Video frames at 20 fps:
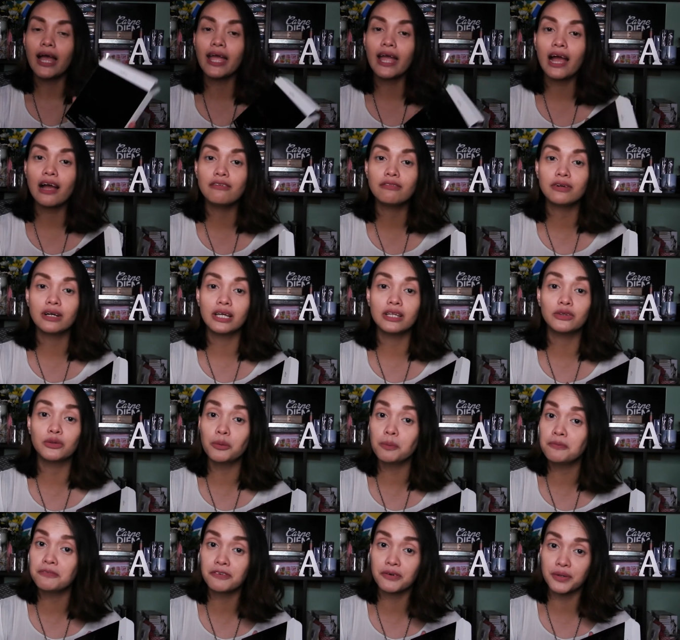I have a
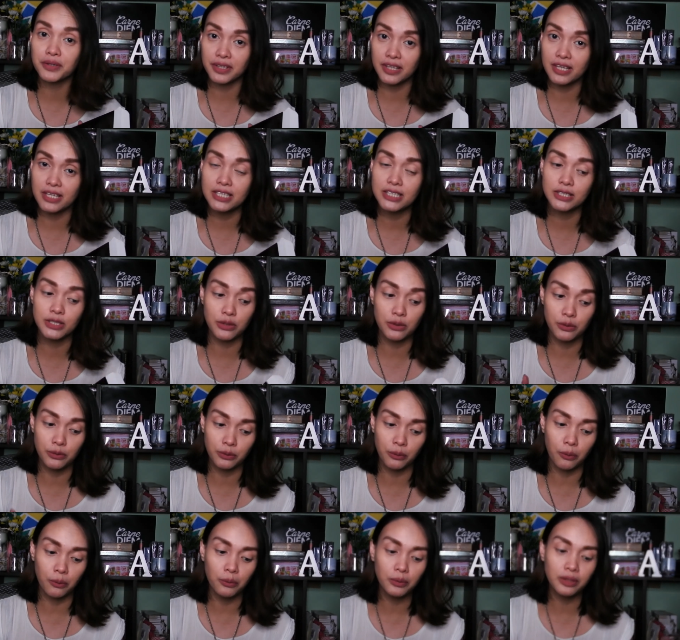dupe for this, you
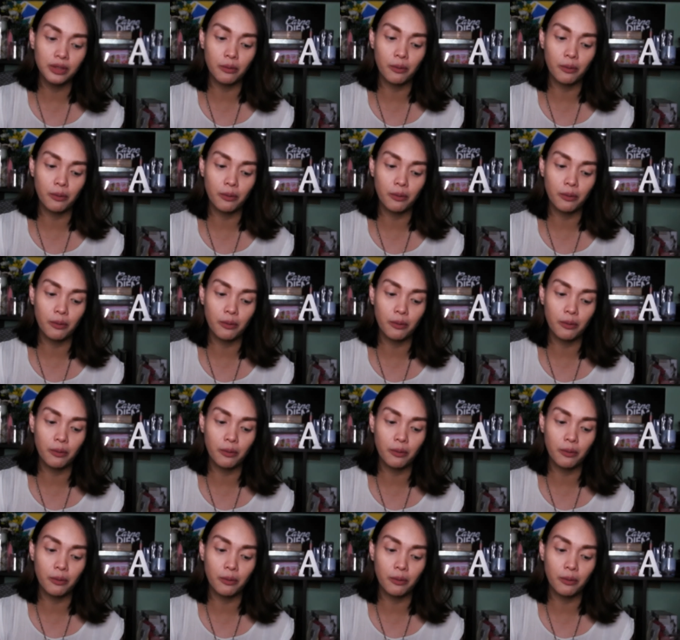know,